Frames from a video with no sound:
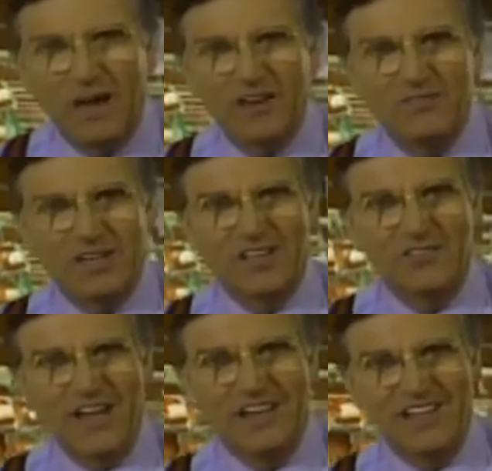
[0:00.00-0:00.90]
buy veal
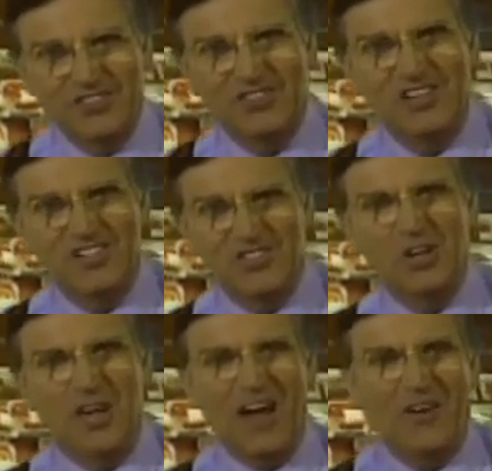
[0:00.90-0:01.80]
of that nature, and I'll show
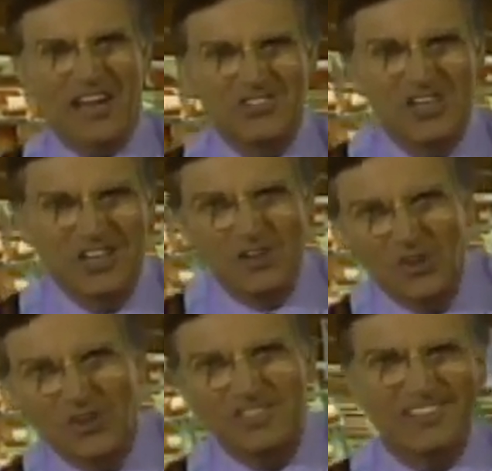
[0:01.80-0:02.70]
you how actually it
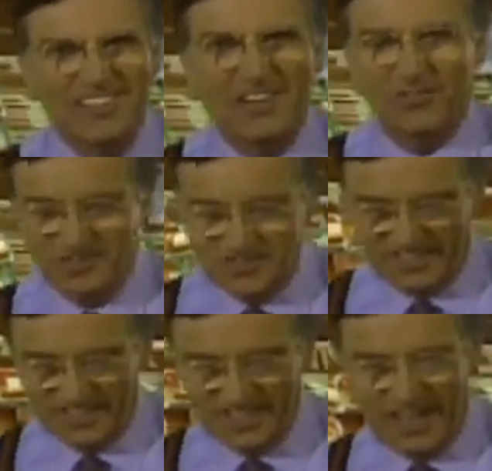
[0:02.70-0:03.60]
cooks and the difference
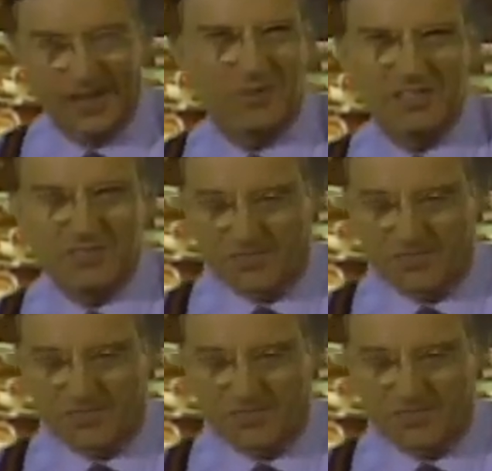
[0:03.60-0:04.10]
in the color, but it's